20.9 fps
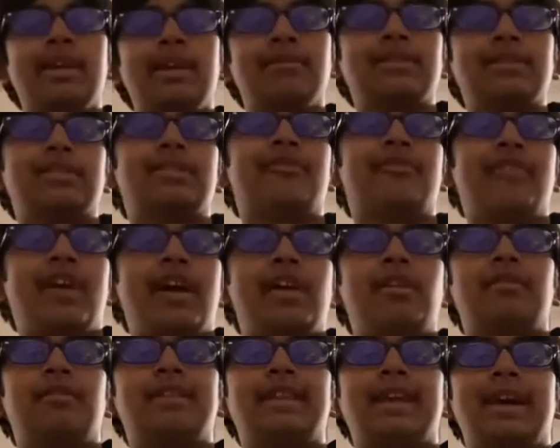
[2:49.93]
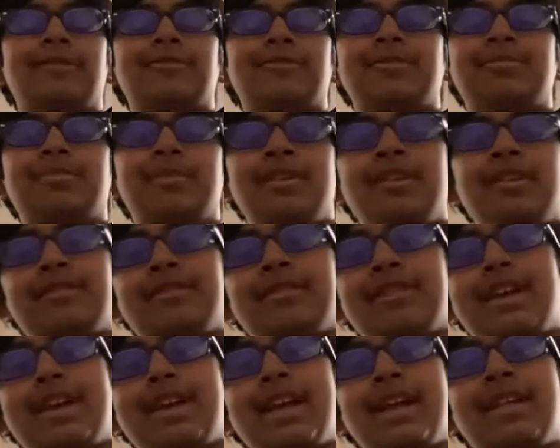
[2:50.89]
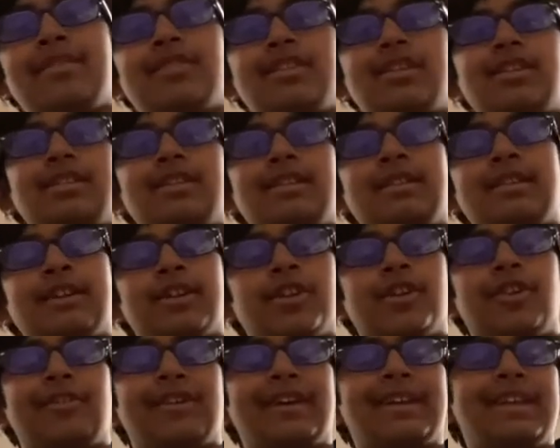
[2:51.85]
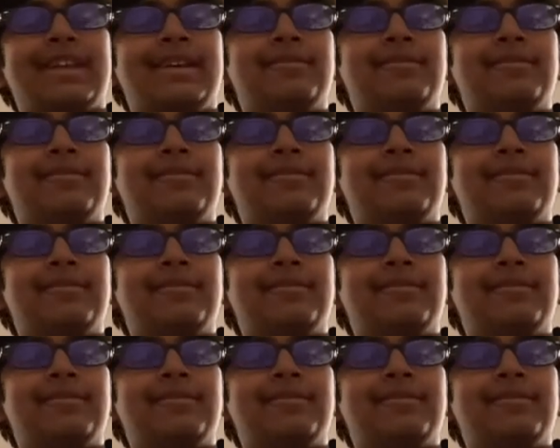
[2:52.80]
It was the final announcement in the Nintendo Direct.